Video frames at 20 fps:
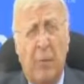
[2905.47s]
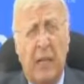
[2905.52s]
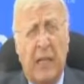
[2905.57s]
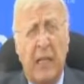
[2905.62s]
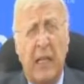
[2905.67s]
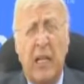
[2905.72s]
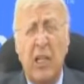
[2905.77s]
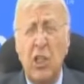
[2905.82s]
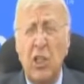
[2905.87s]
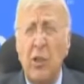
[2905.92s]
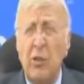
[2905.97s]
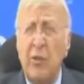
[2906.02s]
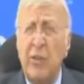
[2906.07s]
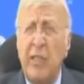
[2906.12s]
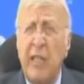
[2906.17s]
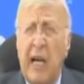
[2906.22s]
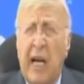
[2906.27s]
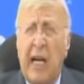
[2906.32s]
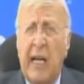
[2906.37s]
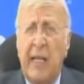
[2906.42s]
When Michelangelo
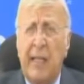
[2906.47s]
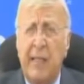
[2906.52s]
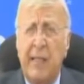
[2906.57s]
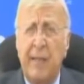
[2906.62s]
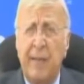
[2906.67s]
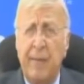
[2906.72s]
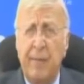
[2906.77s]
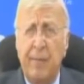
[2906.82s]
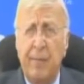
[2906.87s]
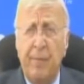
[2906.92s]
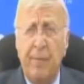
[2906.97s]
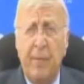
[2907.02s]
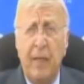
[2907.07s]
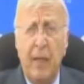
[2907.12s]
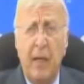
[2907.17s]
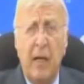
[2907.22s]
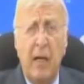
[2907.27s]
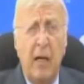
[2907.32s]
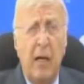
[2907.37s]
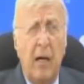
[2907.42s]
died,
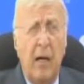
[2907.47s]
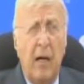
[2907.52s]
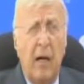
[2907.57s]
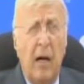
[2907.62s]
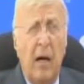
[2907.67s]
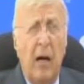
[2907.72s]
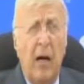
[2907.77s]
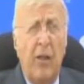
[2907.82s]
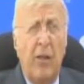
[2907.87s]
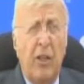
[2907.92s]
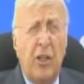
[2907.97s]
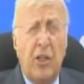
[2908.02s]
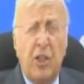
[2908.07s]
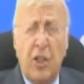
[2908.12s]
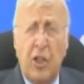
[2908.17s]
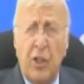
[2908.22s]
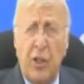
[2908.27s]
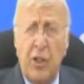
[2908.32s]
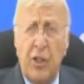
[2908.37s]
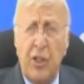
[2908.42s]
the
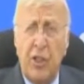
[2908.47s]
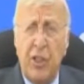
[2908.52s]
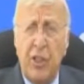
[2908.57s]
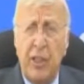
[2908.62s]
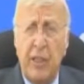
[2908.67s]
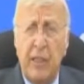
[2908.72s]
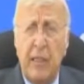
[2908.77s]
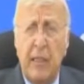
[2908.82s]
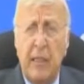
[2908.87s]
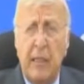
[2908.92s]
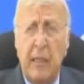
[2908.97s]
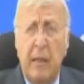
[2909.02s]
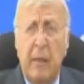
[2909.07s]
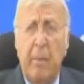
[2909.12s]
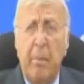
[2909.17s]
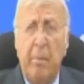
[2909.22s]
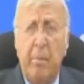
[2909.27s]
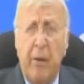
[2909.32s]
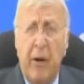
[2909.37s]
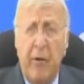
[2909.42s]
church
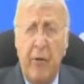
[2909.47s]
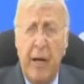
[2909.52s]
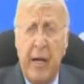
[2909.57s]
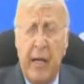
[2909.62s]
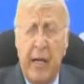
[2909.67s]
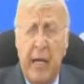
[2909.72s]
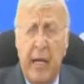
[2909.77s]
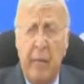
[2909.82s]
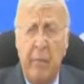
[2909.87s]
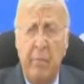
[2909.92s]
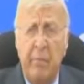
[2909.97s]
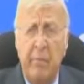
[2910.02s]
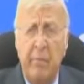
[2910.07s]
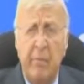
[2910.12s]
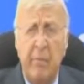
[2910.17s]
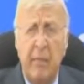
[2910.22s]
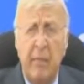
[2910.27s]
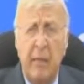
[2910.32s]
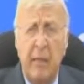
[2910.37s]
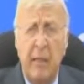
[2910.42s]
buried
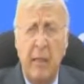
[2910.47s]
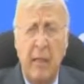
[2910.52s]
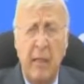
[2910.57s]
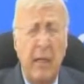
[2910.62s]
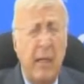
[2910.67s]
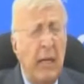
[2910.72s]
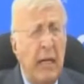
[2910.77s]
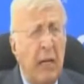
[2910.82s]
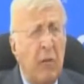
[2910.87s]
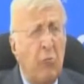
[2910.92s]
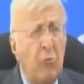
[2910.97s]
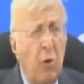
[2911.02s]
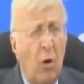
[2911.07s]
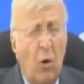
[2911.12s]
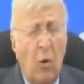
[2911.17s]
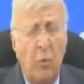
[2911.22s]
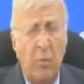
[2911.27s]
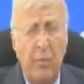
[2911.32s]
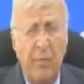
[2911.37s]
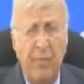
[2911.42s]
him in
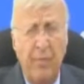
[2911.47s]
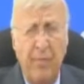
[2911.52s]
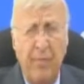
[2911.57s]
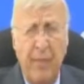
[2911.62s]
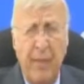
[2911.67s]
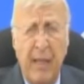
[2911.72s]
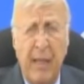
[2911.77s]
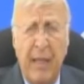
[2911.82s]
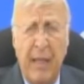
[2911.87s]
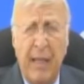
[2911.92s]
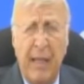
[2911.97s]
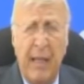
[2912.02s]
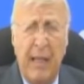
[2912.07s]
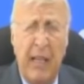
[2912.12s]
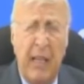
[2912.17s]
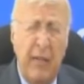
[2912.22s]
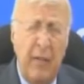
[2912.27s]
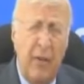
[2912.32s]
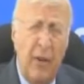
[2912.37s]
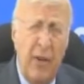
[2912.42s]
Rome
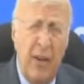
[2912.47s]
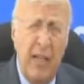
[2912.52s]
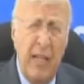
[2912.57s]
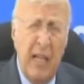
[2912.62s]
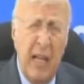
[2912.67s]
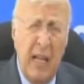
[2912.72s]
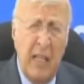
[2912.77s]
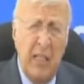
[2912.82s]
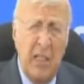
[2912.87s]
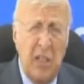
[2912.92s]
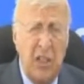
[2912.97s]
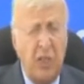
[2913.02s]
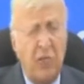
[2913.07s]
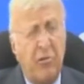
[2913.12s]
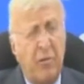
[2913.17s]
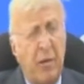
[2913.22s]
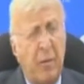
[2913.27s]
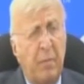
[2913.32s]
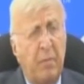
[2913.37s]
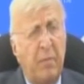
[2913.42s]
in a very
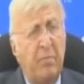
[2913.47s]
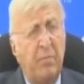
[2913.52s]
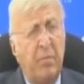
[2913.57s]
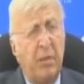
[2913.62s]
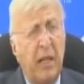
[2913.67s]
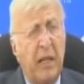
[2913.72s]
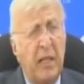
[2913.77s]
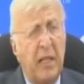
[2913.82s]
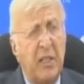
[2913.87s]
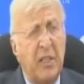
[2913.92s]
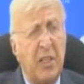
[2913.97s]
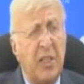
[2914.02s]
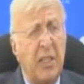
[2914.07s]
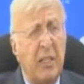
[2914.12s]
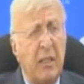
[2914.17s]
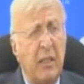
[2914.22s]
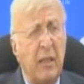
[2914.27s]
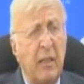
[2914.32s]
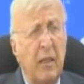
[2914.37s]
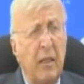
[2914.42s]
nondescript
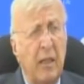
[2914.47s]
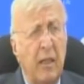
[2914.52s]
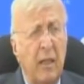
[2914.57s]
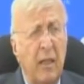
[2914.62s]
place,